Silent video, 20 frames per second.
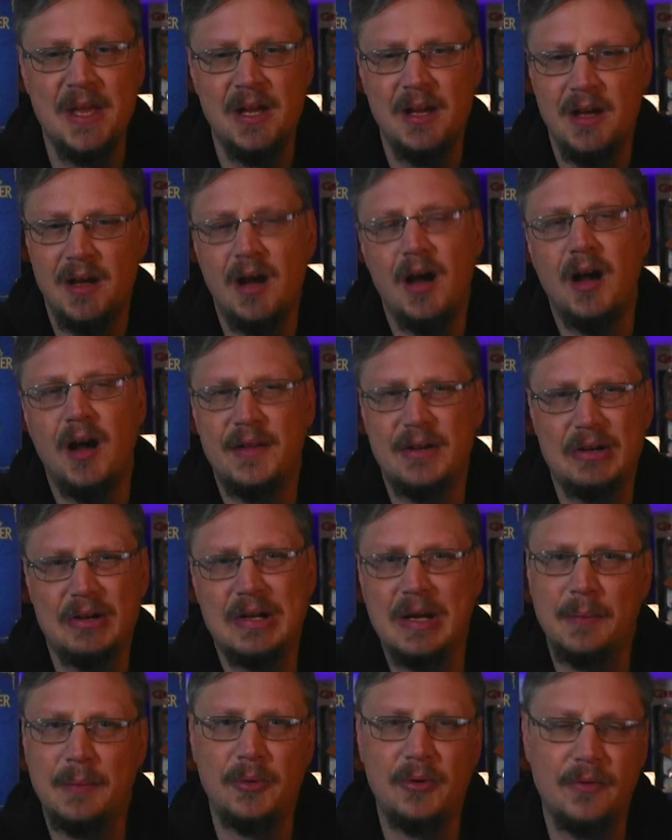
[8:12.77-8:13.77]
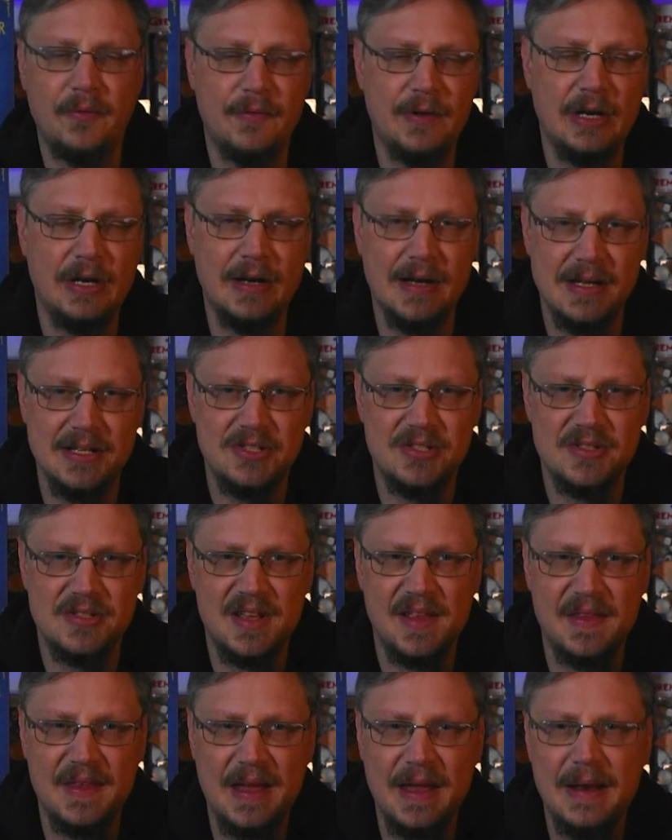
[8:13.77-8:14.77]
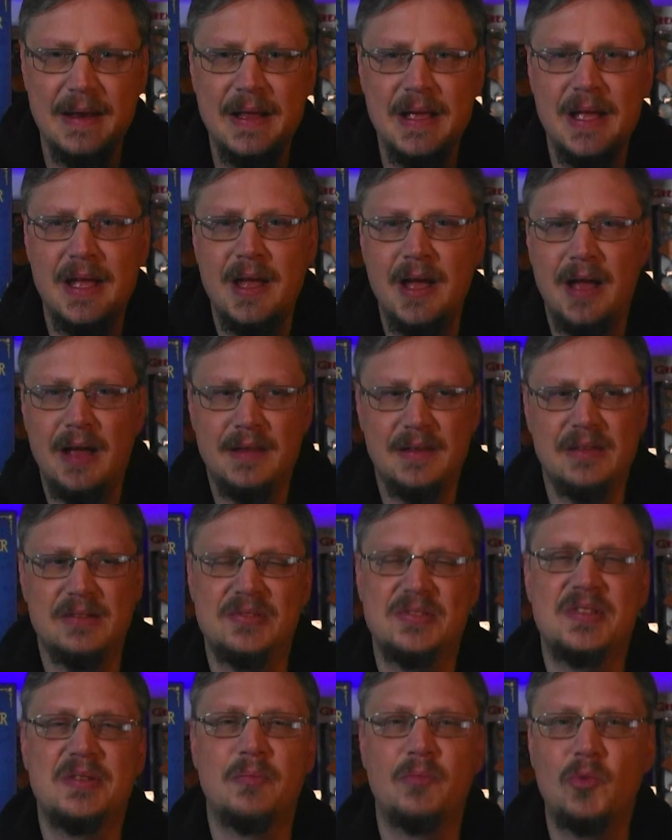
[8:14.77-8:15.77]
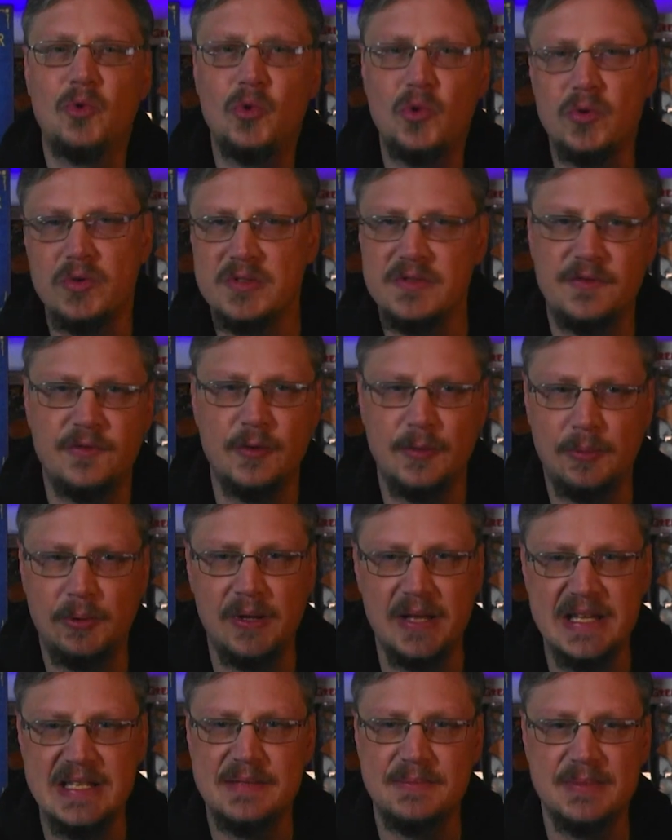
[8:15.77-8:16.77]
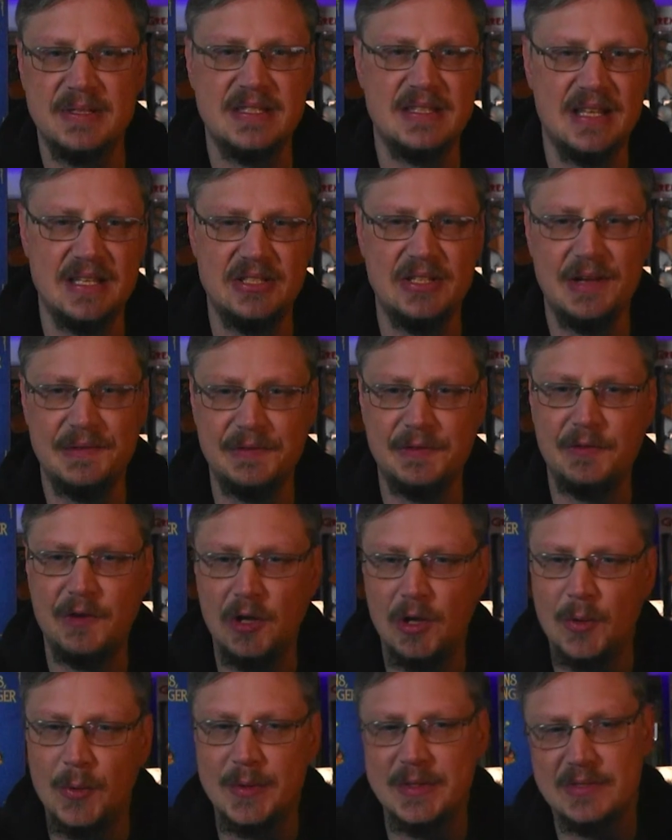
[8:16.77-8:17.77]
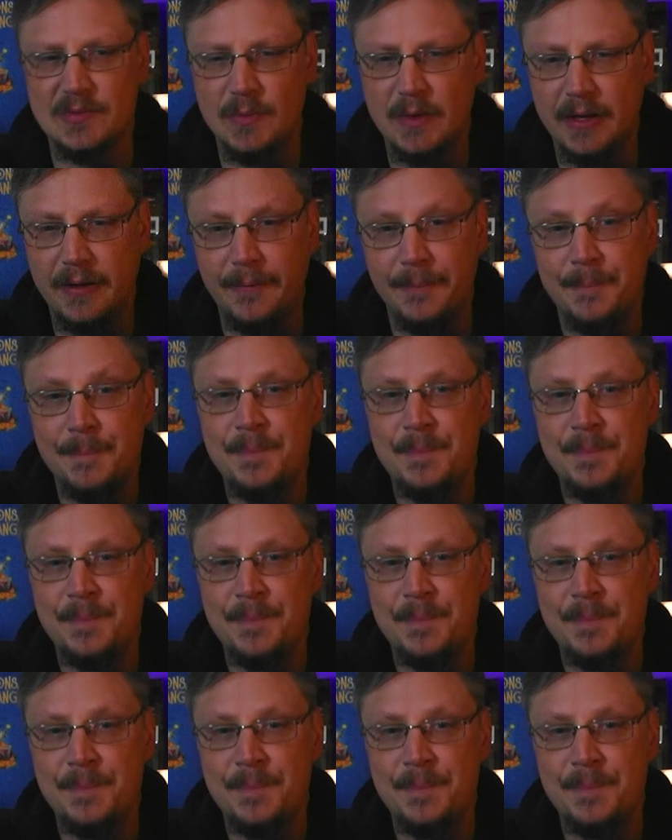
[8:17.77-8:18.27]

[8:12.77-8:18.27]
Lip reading: There are a couple variations on that. And there's some rules for placement that you have to follow as well.